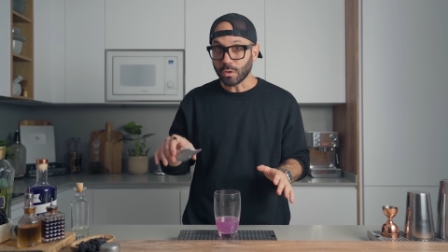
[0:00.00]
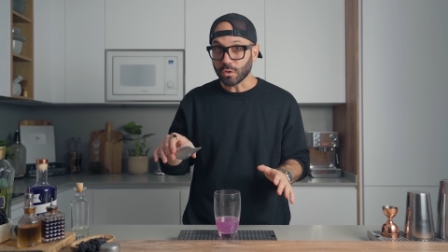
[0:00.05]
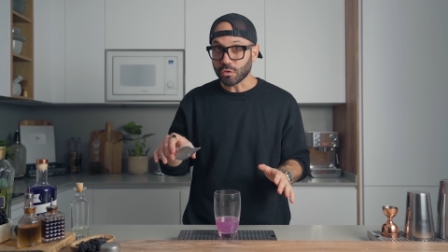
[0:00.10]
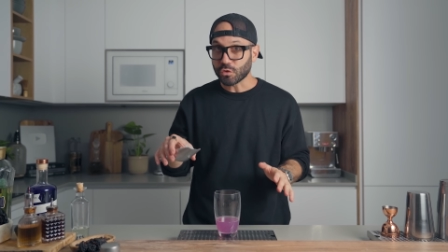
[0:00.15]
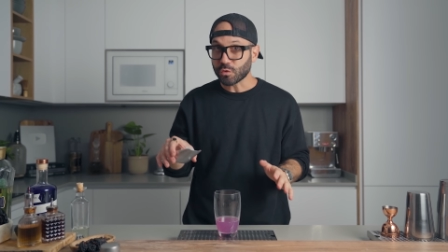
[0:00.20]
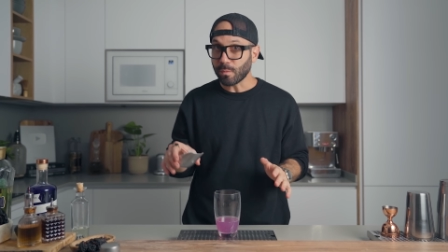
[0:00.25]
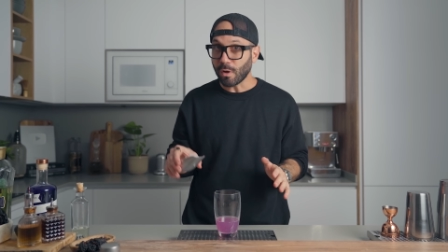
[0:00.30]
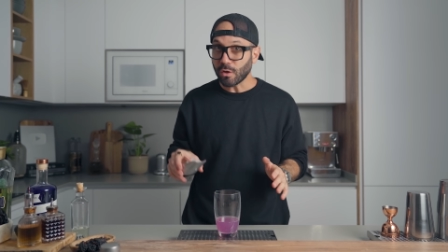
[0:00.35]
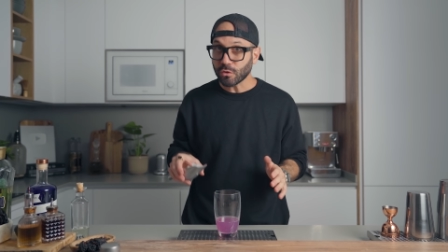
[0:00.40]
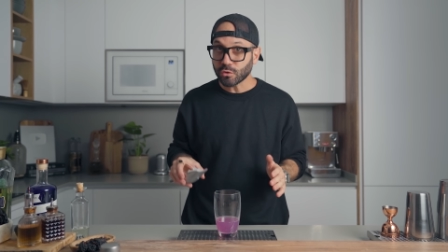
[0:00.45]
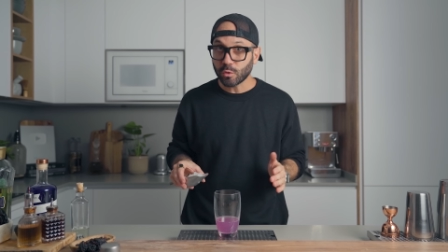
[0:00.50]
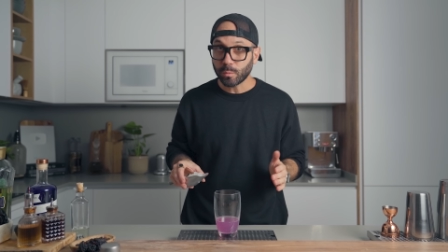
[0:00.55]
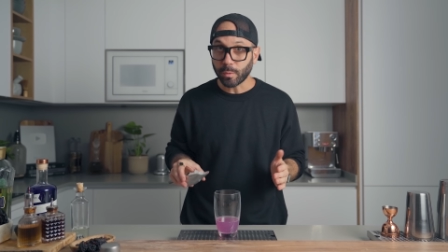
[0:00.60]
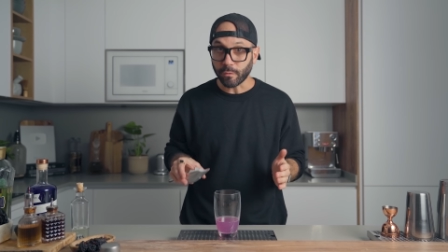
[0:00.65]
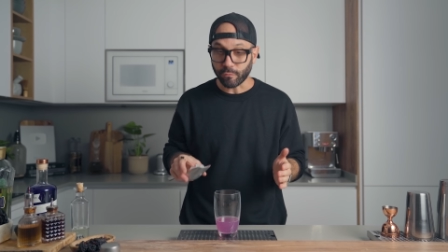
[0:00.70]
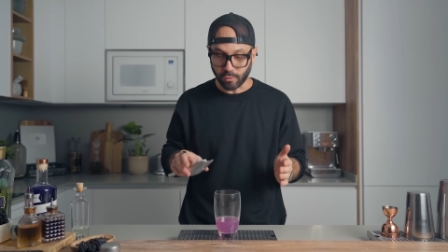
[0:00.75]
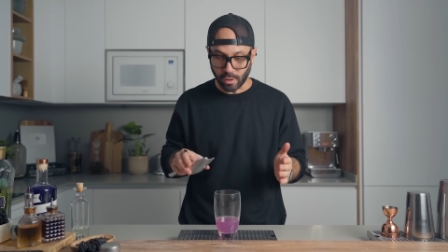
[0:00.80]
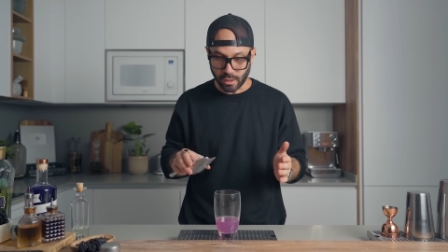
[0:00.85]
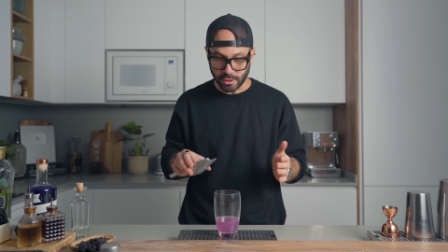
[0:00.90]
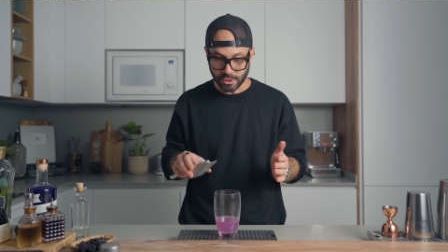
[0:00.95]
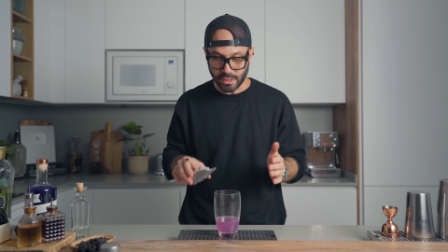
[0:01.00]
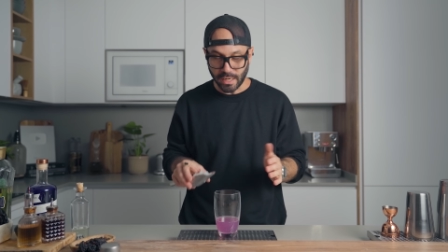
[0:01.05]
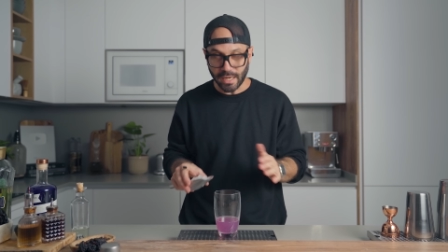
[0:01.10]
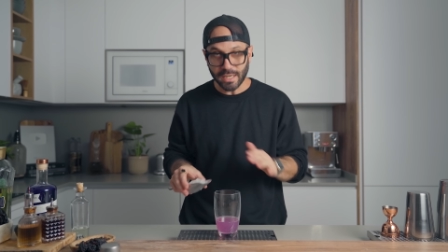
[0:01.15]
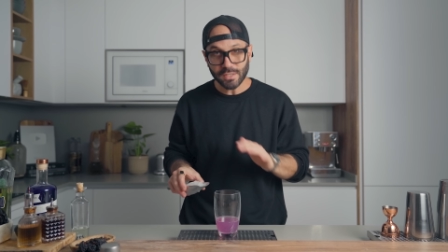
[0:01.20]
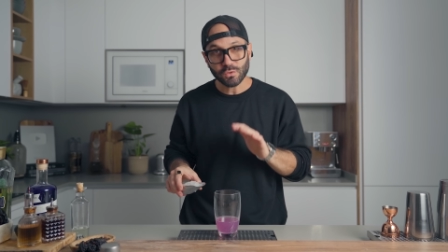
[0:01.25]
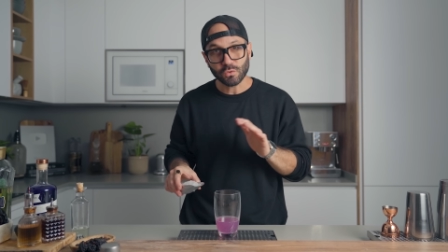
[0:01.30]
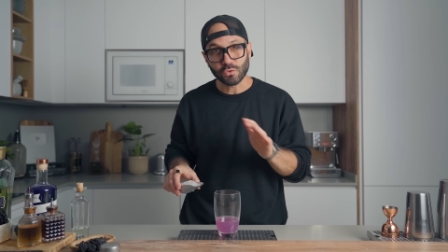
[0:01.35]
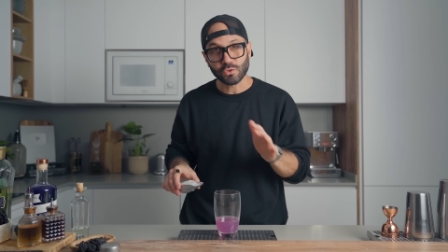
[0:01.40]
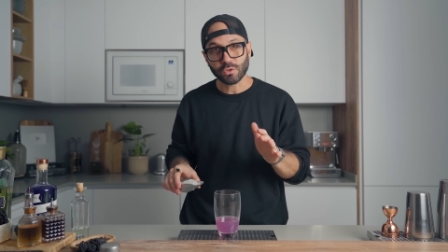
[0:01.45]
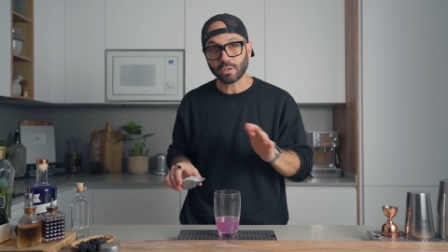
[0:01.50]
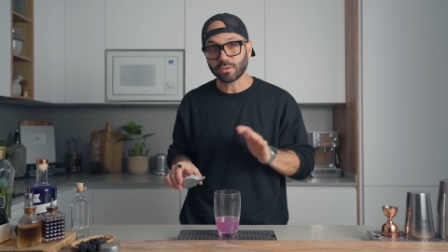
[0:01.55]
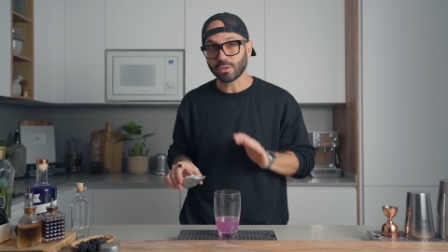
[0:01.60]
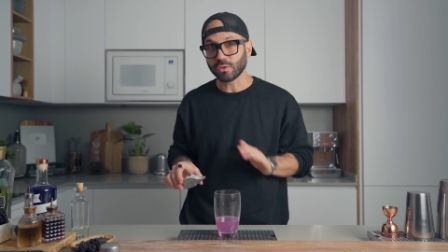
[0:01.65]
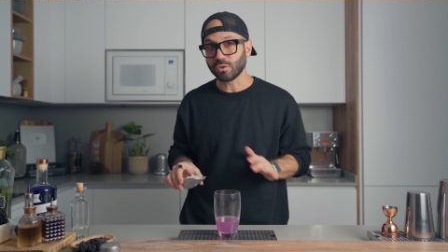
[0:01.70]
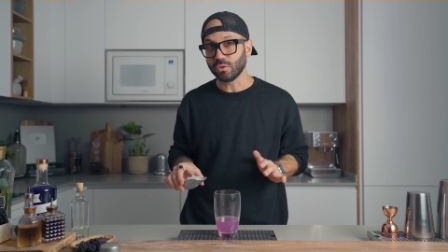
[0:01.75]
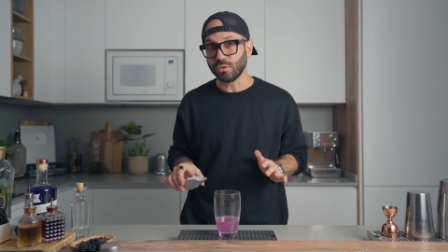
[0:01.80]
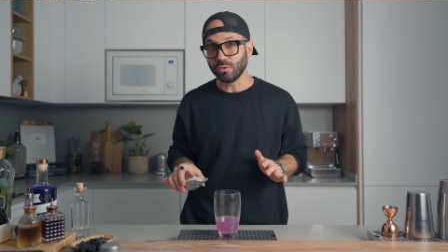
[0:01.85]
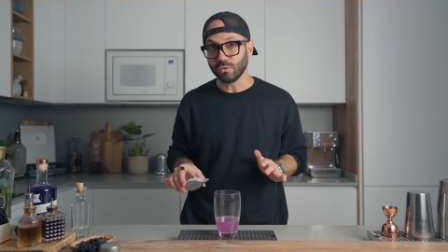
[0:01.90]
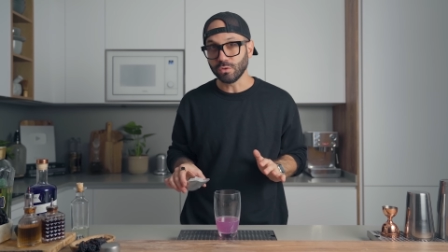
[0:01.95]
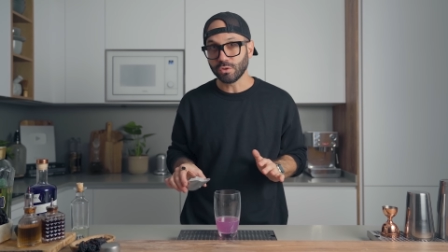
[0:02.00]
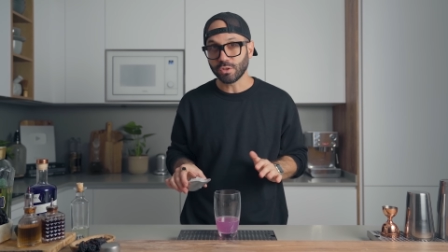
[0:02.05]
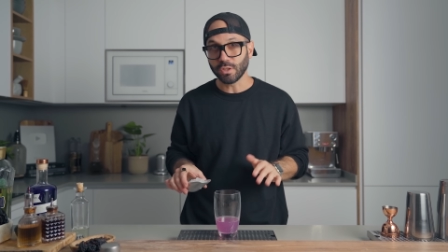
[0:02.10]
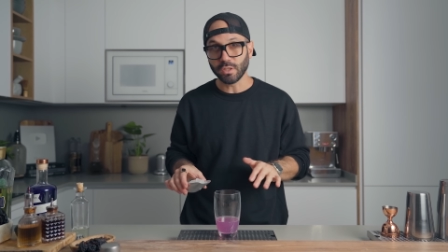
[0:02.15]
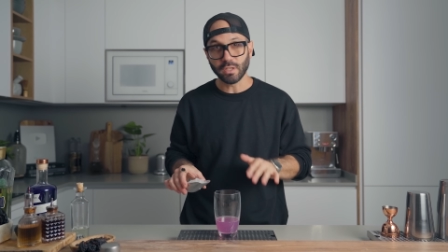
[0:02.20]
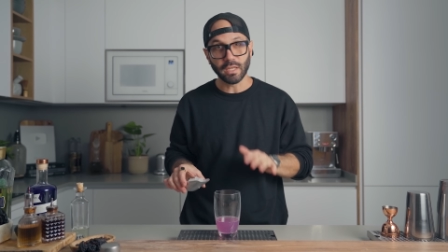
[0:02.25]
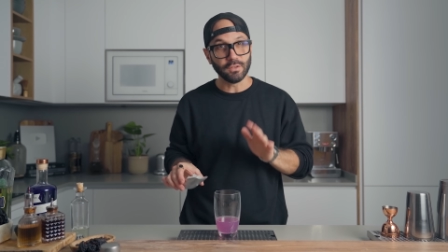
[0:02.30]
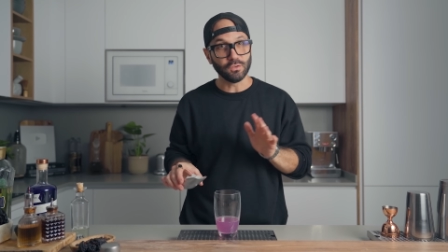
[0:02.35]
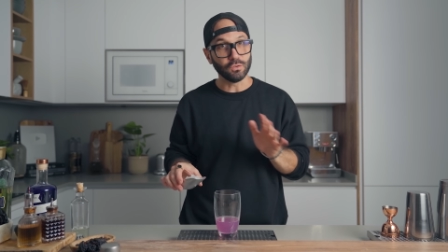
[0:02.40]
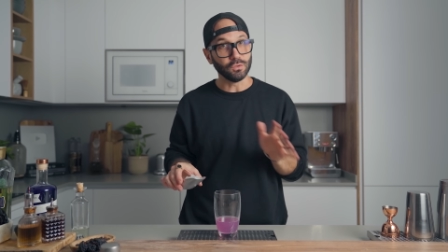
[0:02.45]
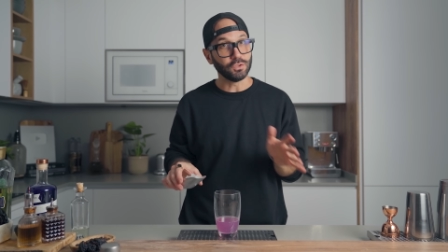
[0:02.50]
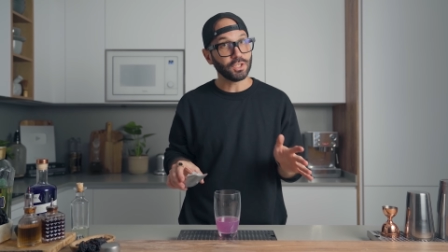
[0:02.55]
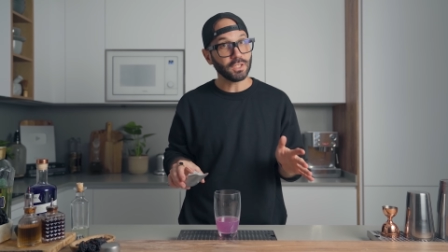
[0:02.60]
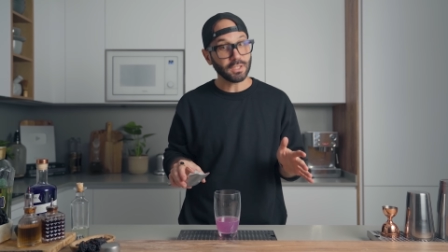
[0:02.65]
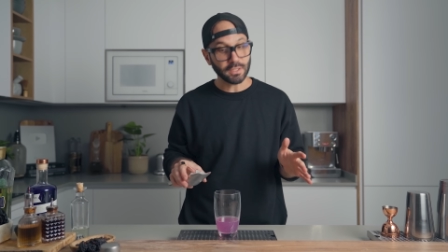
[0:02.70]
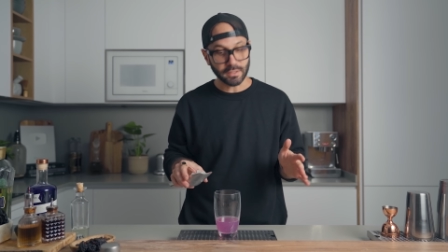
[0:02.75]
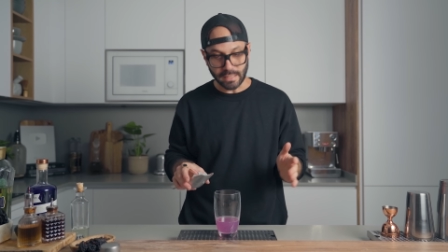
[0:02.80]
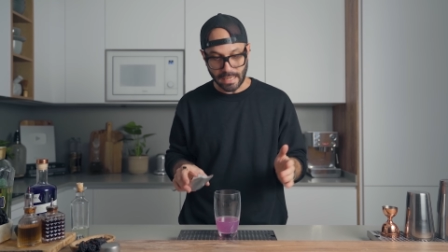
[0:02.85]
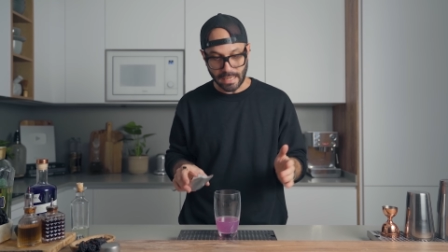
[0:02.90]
a small scoop of crushed ice to start the dilution and to chill it